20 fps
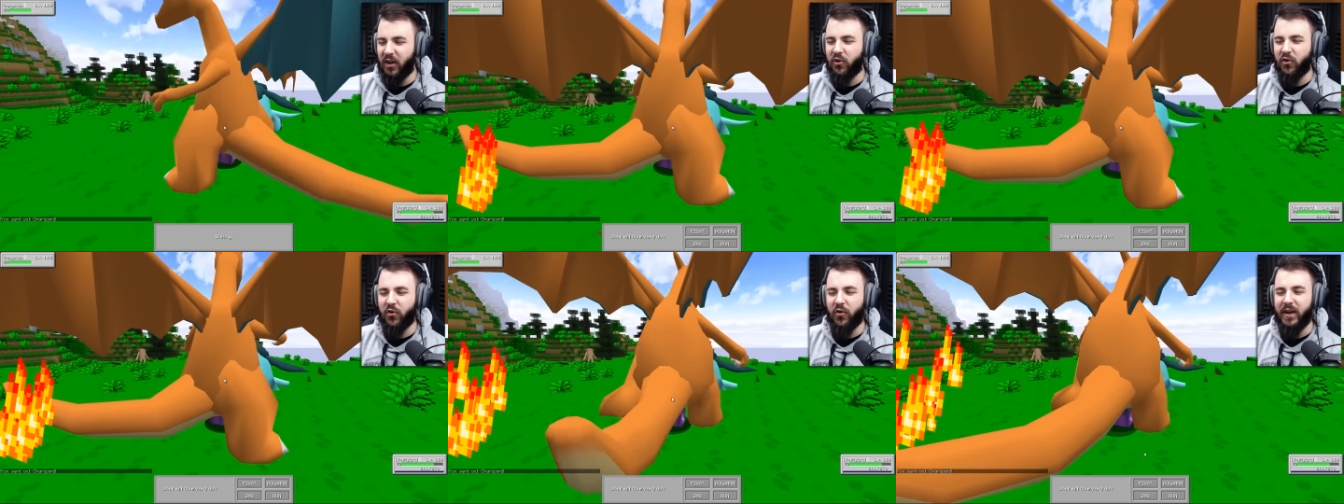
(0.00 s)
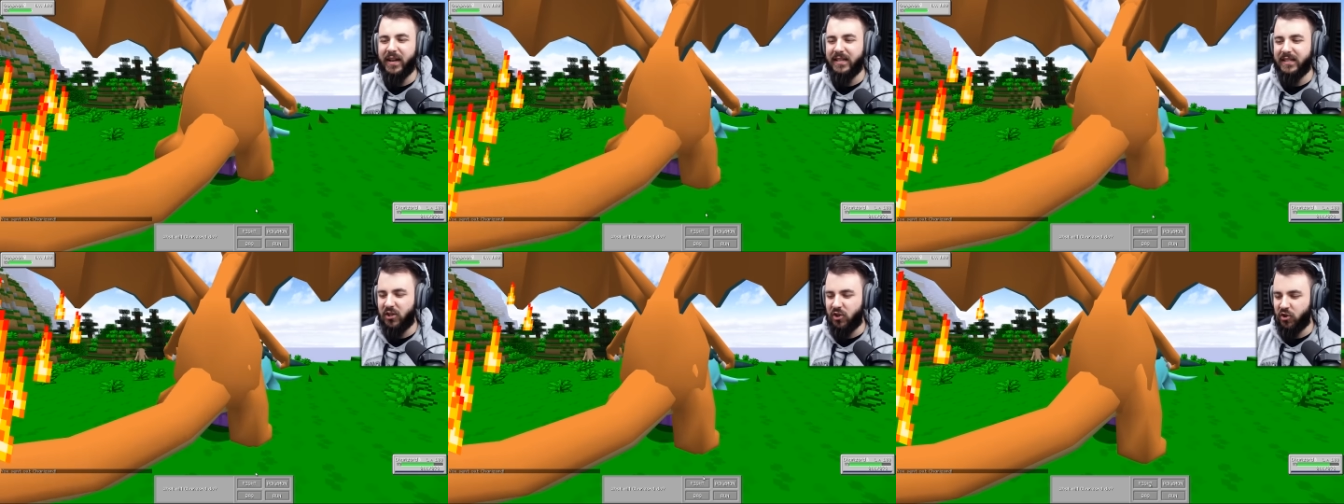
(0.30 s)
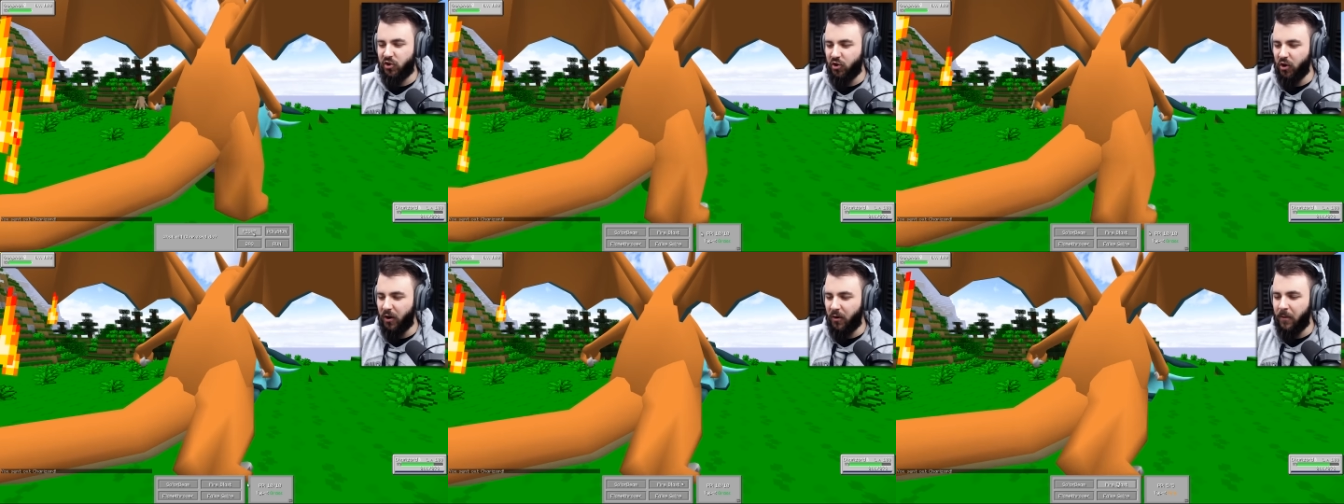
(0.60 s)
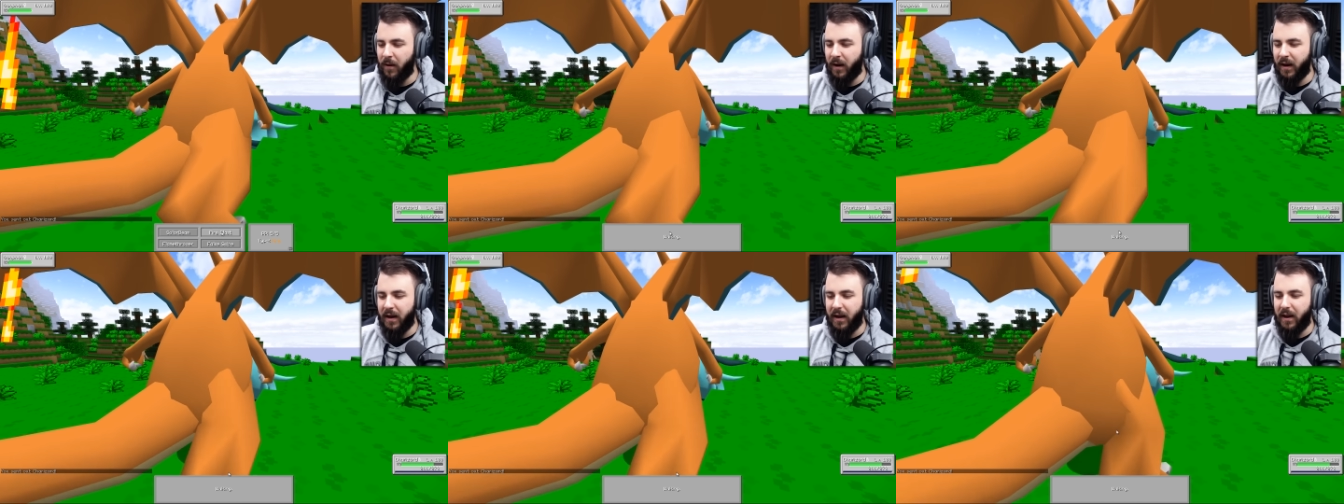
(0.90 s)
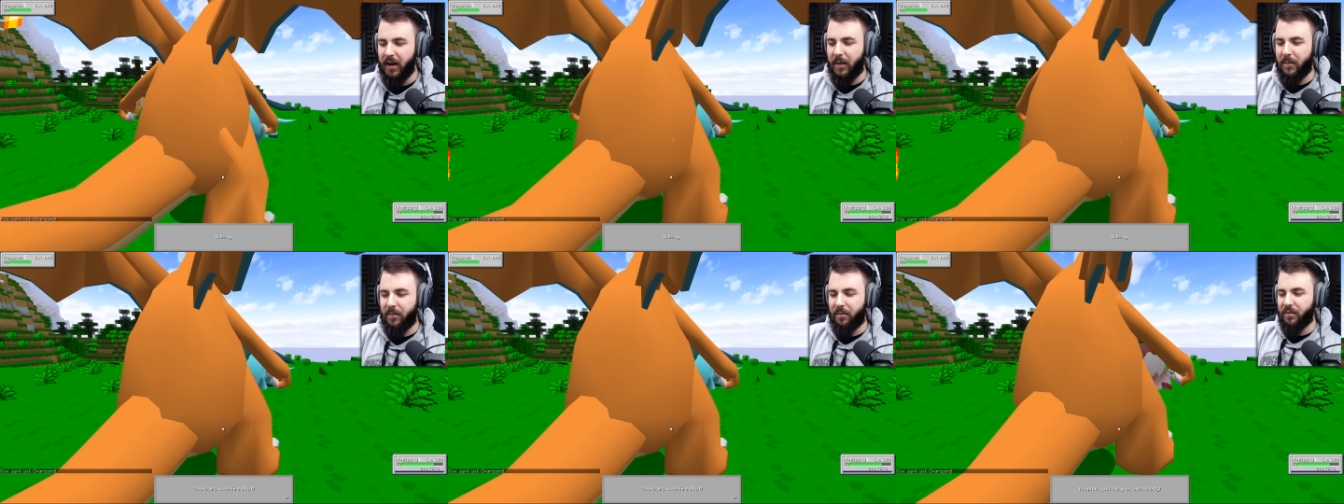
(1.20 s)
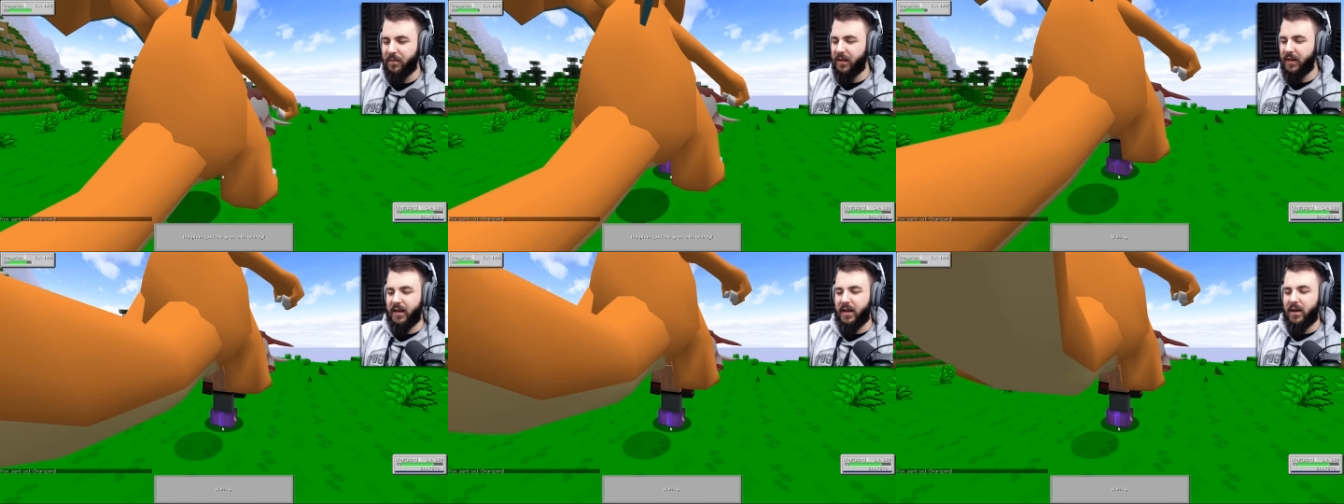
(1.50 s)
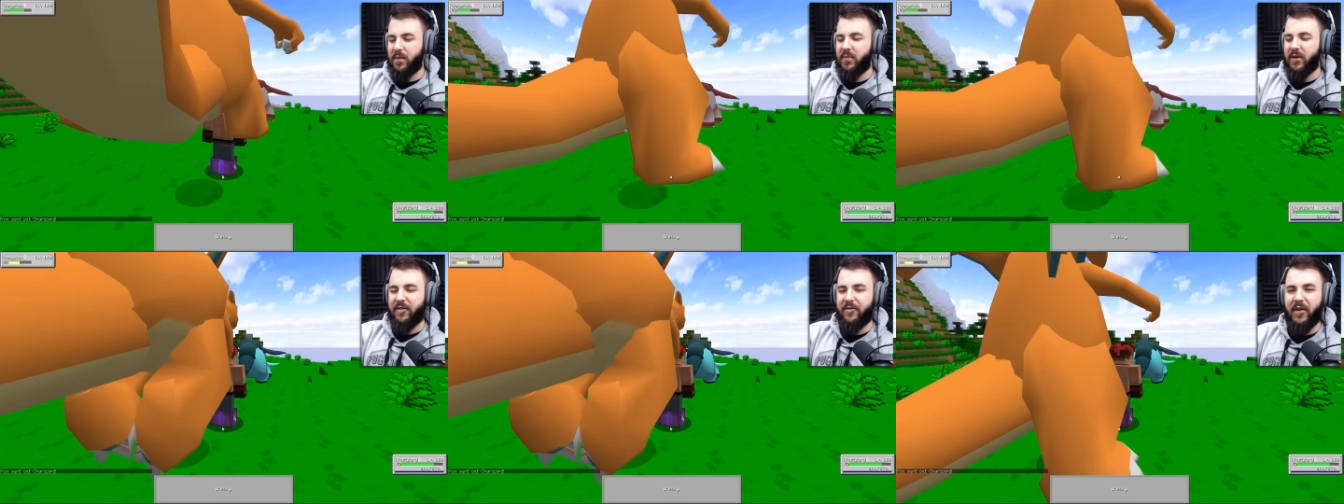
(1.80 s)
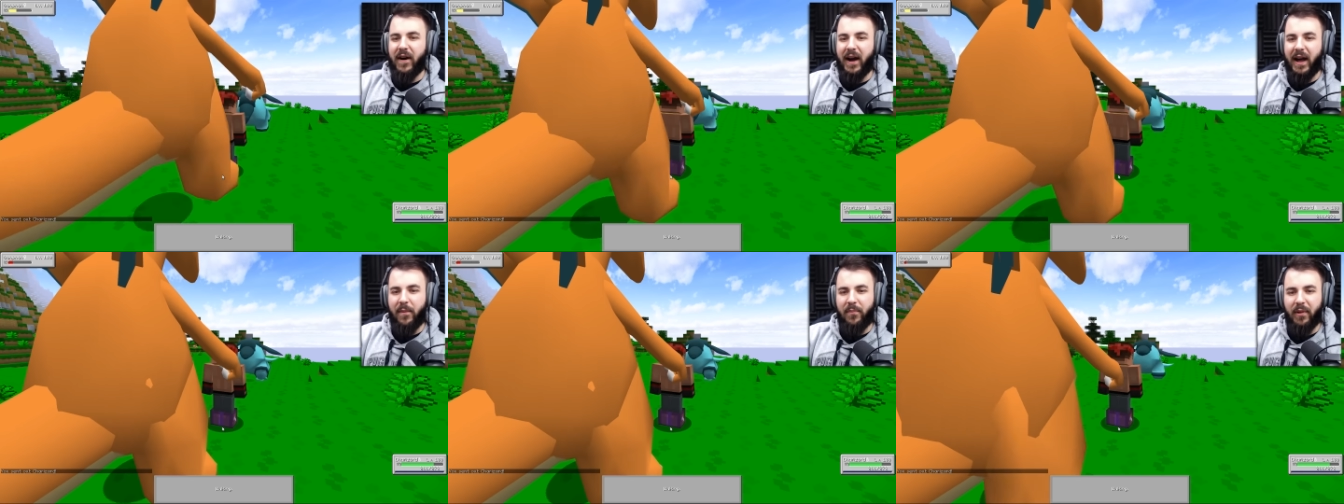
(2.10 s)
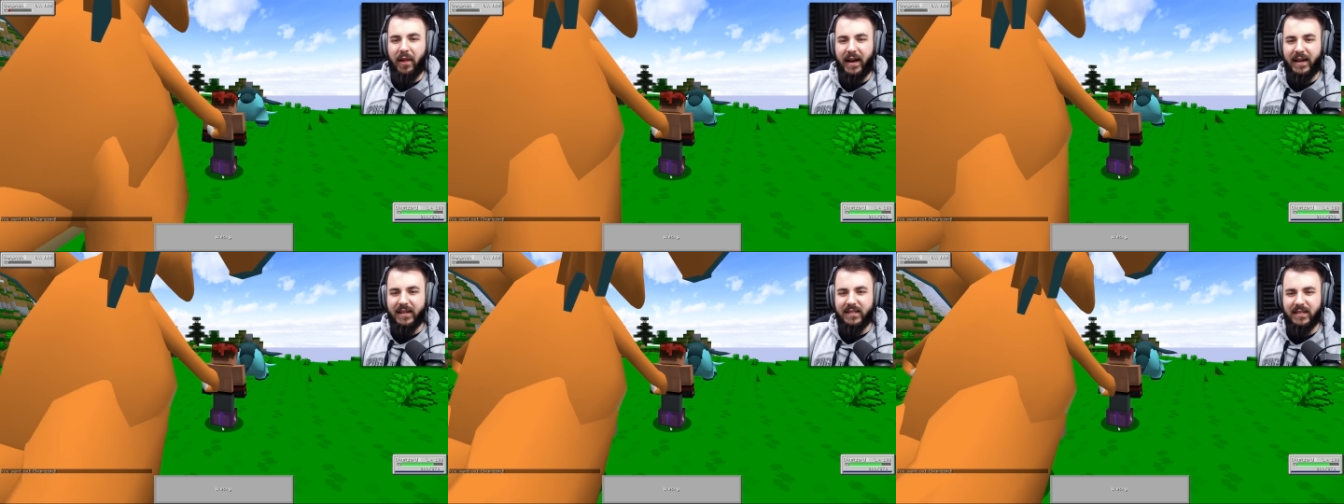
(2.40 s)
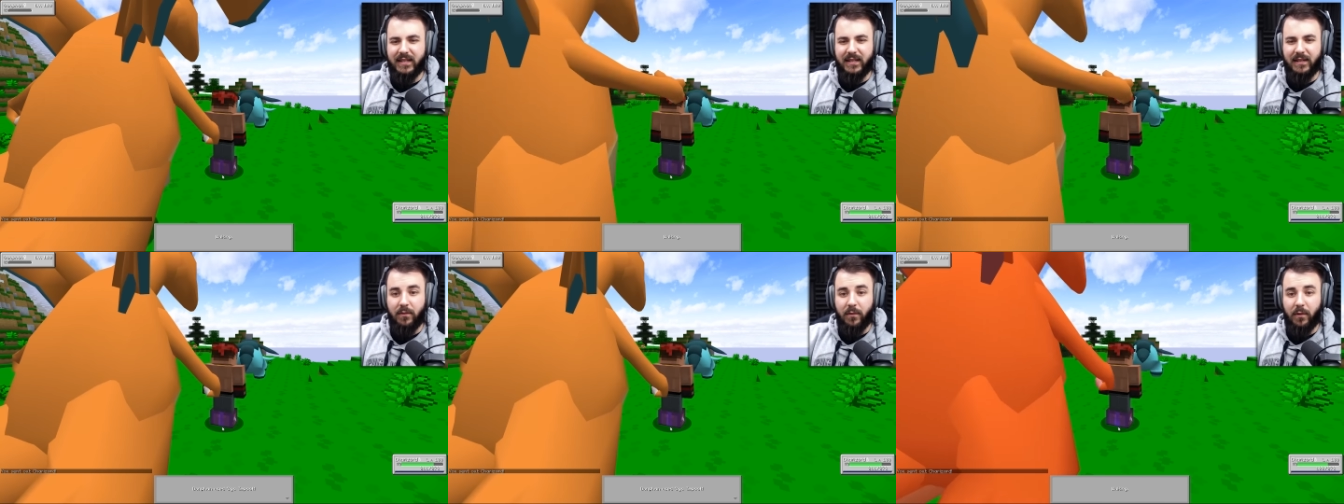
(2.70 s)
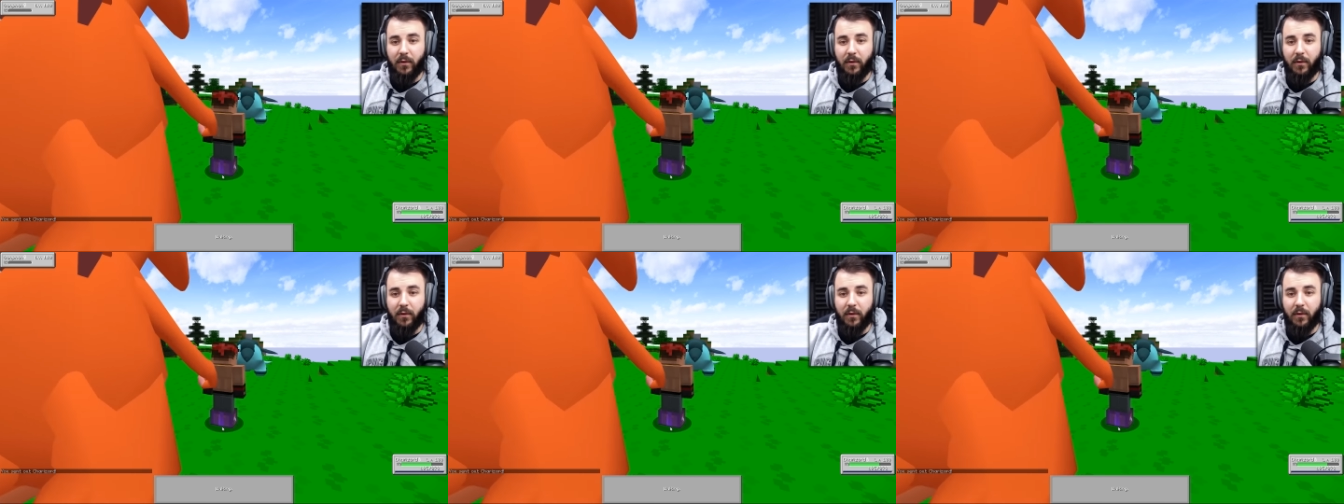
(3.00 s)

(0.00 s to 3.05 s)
a crazy strong one, but a fire blast